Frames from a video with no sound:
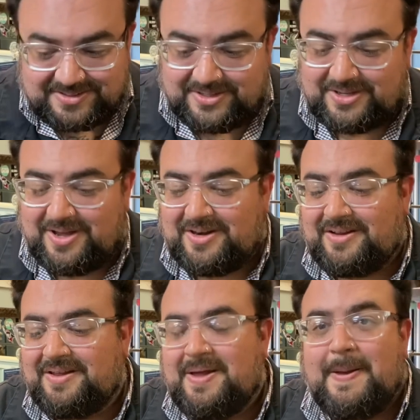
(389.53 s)
you're cutting.
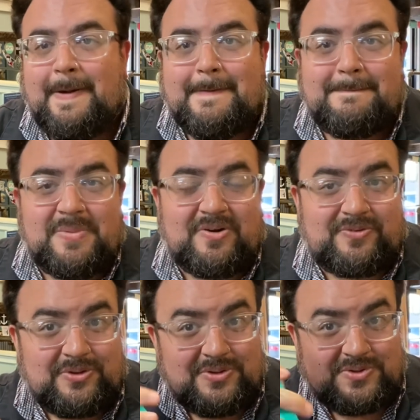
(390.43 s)
But if
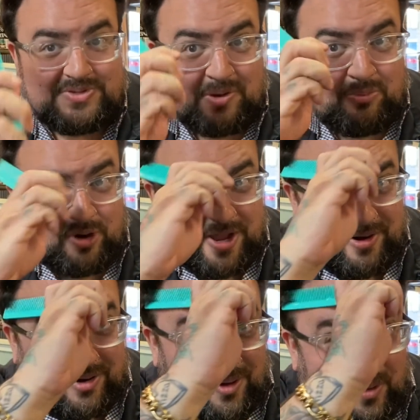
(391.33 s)
you use a brighter
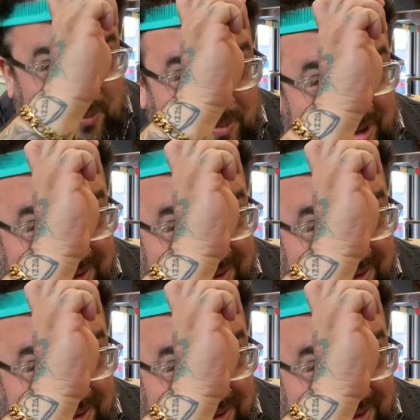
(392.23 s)
comb,